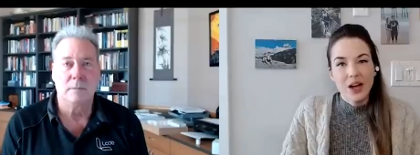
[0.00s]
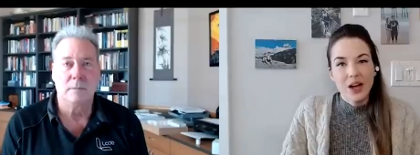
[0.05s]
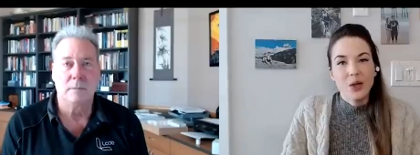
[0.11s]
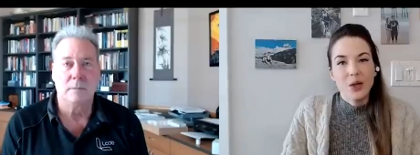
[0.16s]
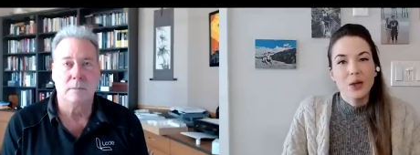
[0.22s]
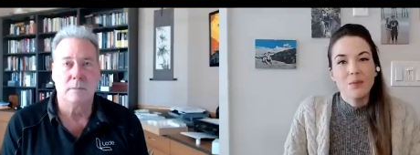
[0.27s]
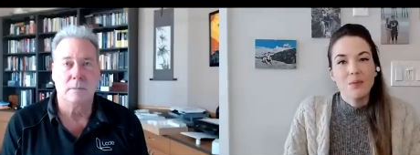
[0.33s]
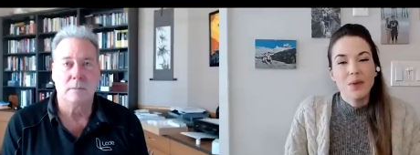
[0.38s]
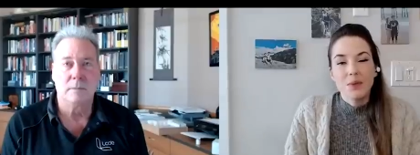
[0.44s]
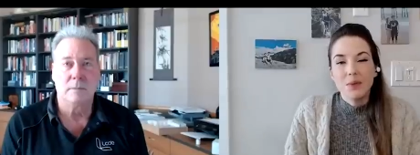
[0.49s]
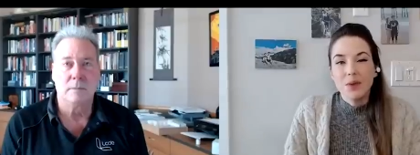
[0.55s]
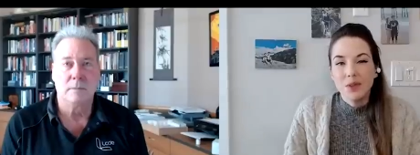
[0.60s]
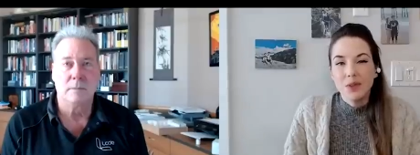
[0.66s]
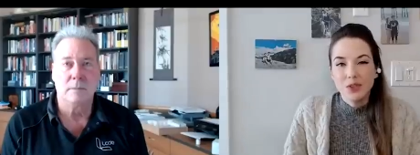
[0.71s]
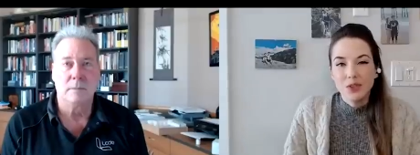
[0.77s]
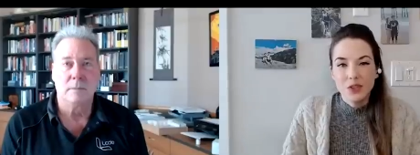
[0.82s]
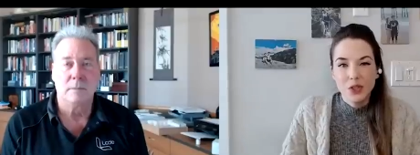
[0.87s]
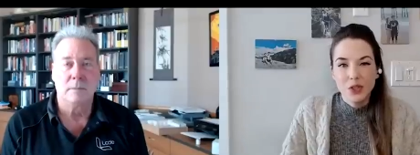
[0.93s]
Speaker 1: I maybe
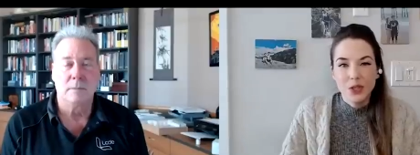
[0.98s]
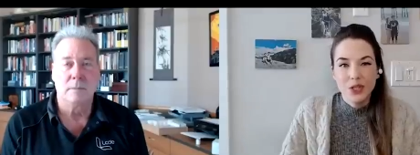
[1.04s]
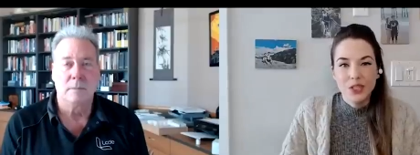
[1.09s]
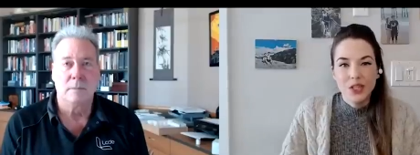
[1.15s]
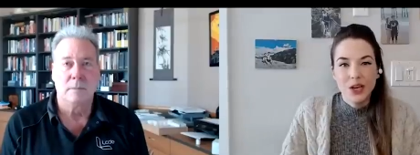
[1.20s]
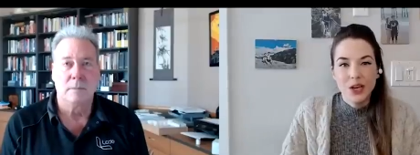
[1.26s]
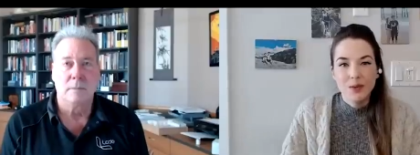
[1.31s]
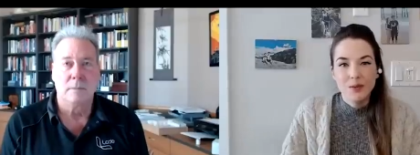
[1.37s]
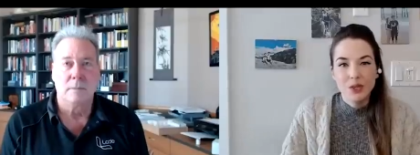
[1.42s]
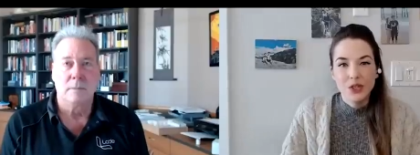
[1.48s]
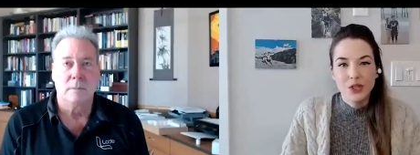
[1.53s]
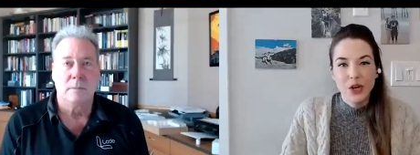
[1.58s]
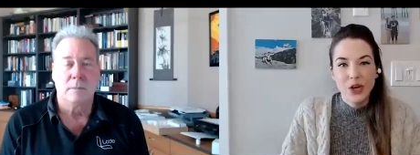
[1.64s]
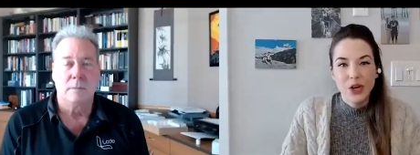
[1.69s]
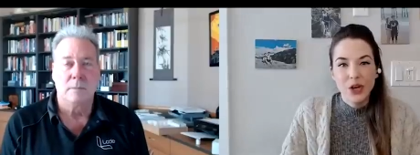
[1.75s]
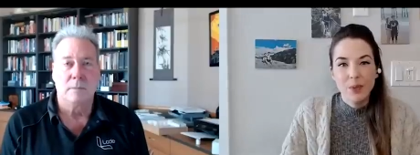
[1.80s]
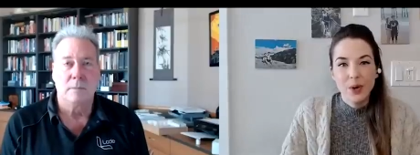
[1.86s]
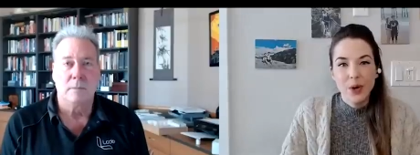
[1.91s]
this is a good time to
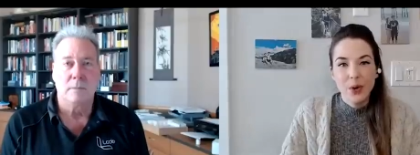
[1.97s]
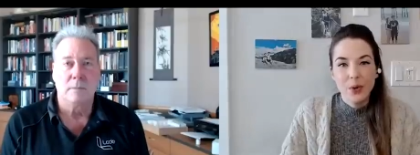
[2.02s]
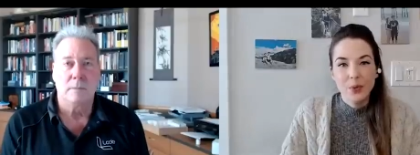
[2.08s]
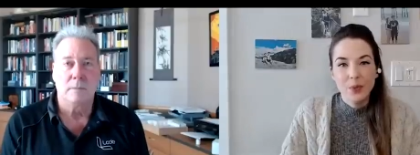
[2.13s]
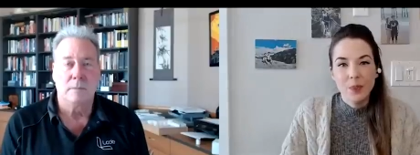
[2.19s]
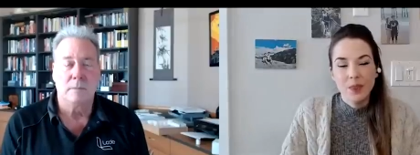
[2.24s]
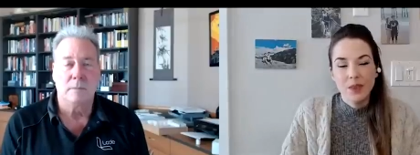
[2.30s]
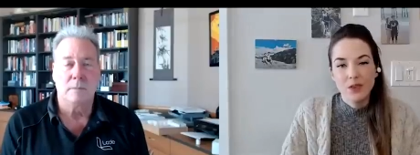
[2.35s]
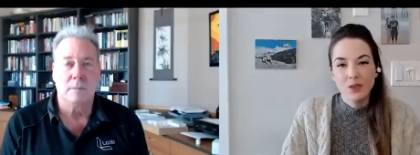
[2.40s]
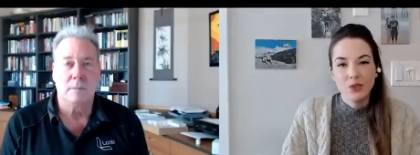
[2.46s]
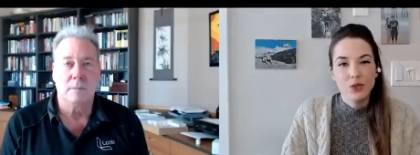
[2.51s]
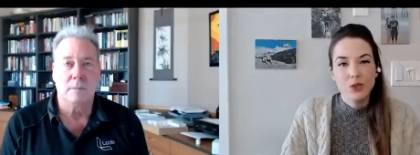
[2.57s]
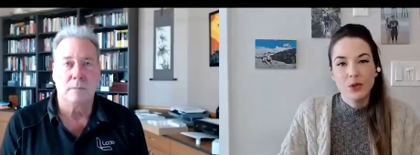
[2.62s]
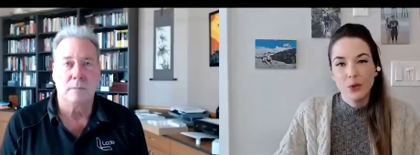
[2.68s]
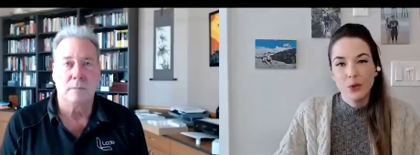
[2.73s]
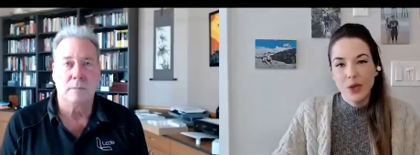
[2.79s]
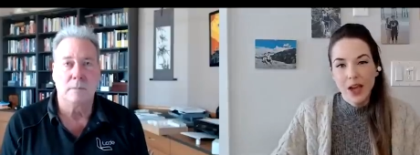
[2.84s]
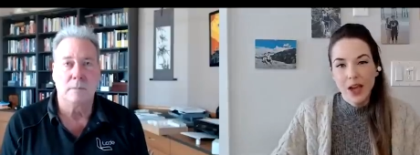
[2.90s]
talk about
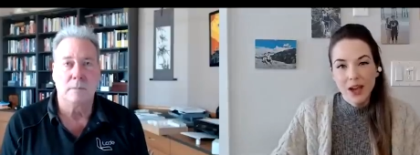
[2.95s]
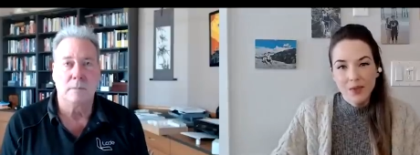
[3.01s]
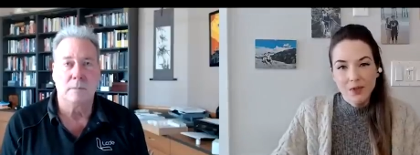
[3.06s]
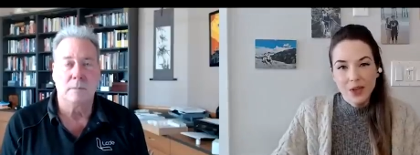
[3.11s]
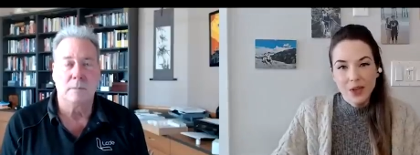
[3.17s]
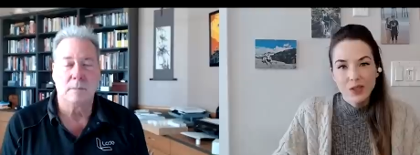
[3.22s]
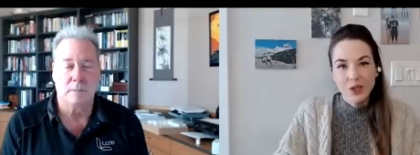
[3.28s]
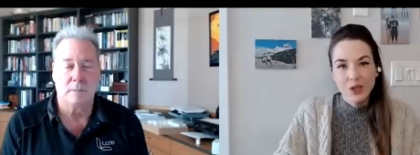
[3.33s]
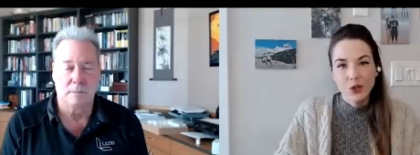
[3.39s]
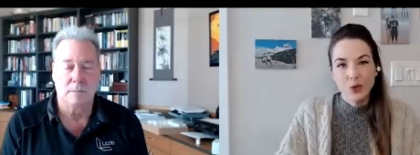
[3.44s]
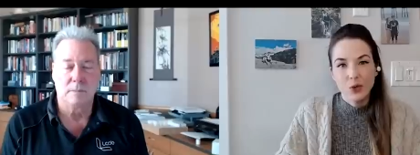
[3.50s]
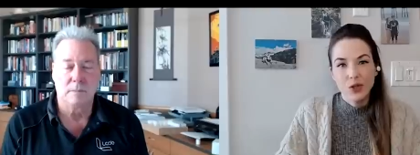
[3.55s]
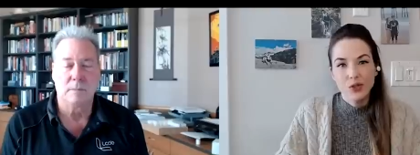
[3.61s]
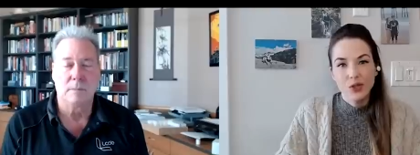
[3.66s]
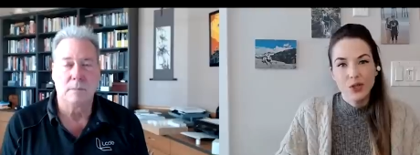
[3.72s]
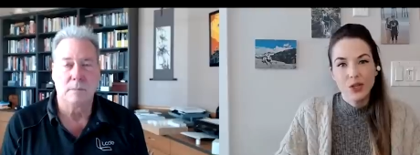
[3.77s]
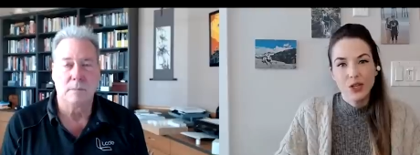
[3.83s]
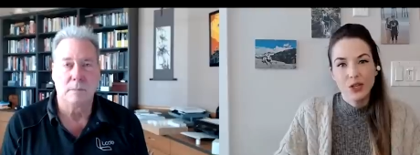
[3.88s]
you know, we have these
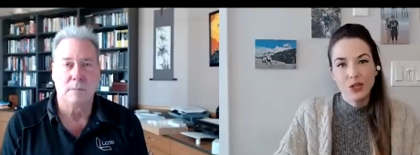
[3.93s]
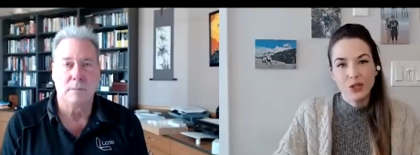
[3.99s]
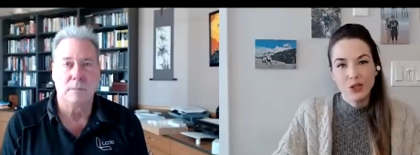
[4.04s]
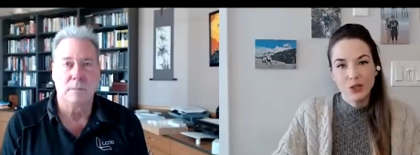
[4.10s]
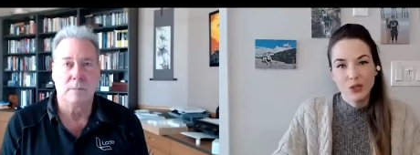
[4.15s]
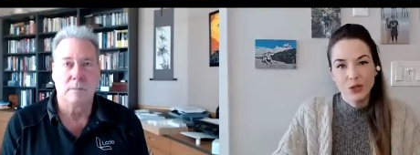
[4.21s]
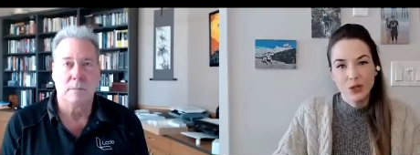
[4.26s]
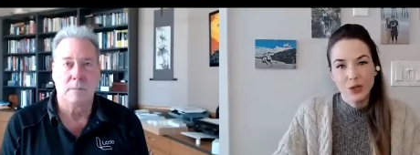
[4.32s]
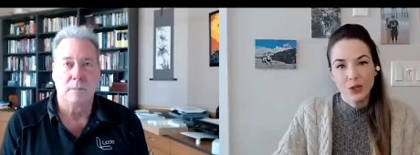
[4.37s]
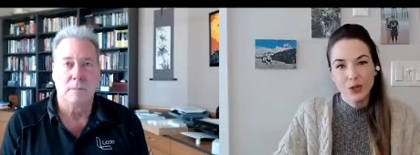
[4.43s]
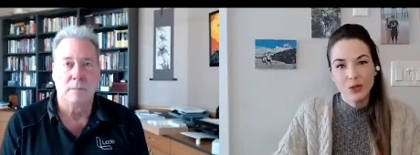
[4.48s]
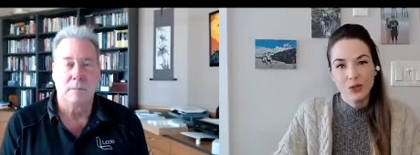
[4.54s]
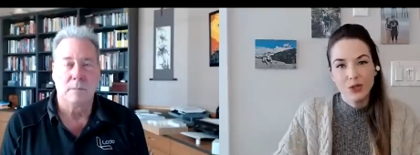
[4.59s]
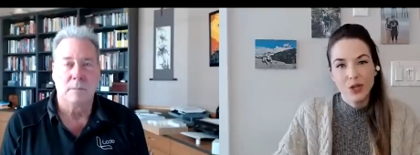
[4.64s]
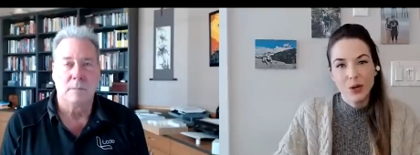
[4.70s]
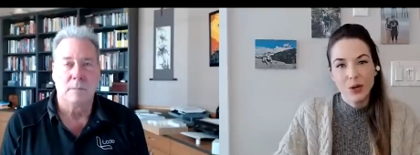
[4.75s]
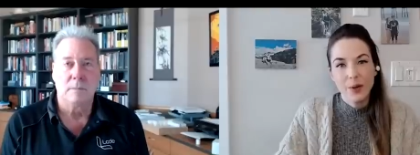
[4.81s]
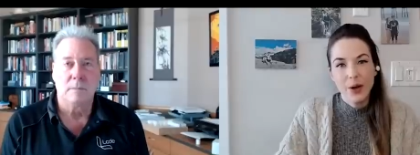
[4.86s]
increasing
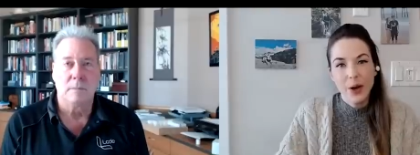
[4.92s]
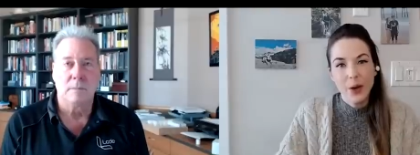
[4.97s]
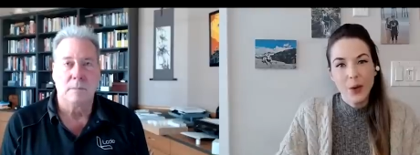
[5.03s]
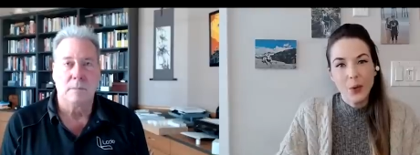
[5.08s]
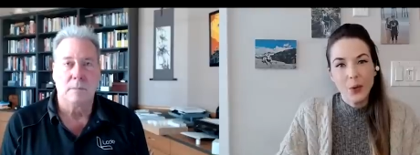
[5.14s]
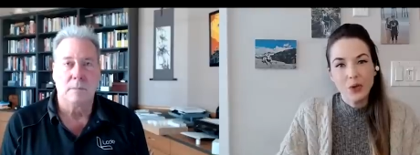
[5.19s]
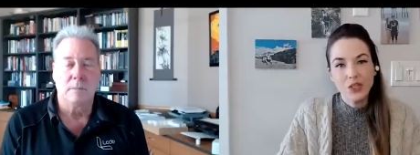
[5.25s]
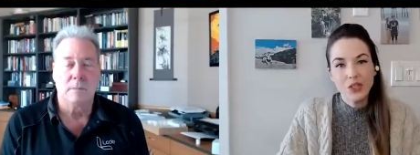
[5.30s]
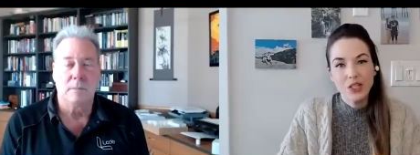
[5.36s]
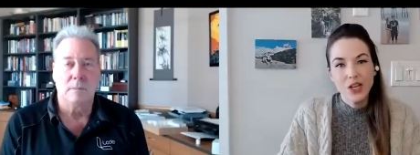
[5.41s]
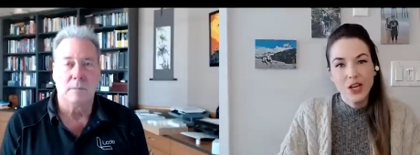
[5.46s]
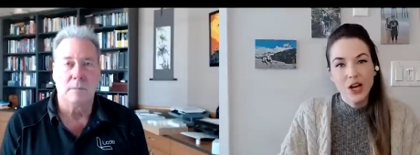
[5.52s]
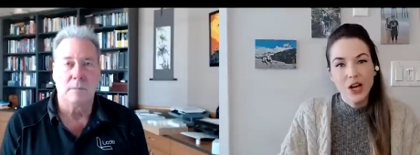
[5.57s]
concerns about